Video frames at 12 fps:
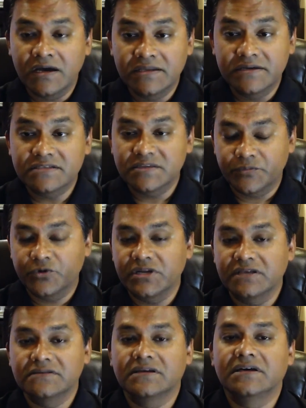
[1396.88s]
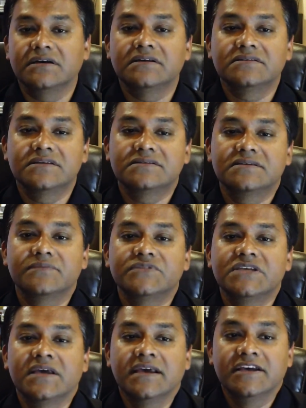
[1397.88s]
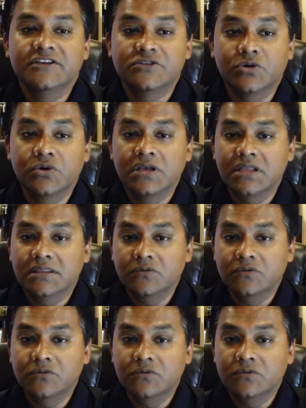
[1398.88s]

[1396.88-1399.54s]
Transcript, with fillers: other supporting uh, systems so